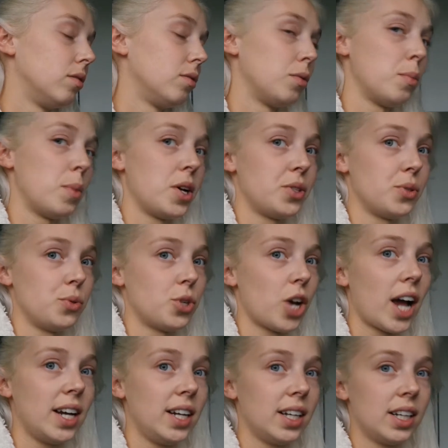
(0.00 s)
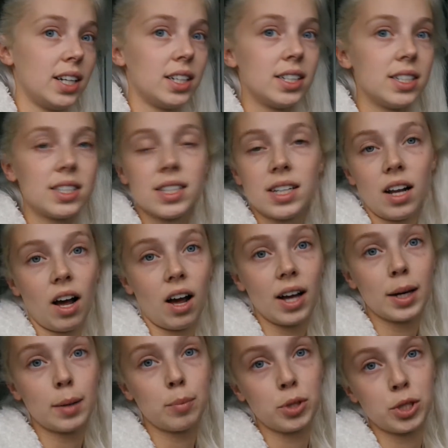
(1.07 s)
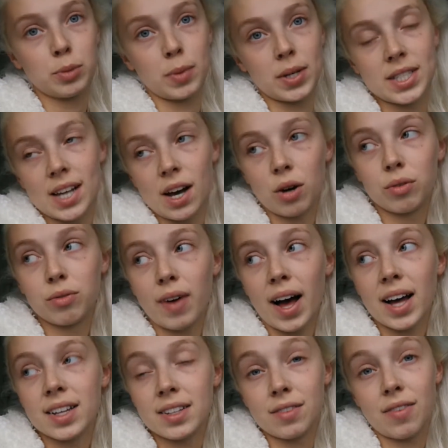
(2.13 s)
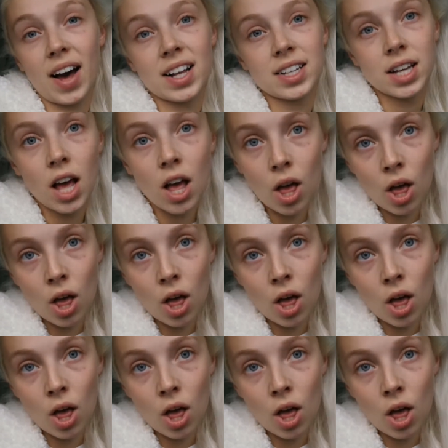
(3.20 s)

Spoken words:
from personal training to like push myself, and I've had